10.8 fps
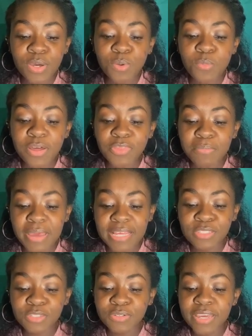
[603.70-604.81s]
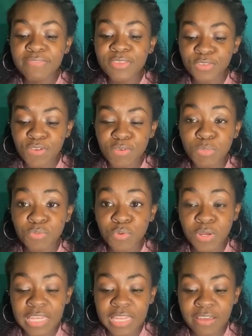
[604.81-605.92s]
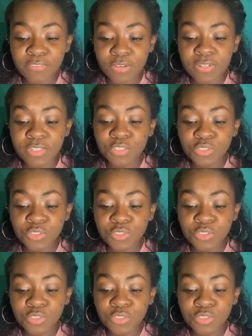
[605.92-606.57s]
what the master gave the servant before he left on his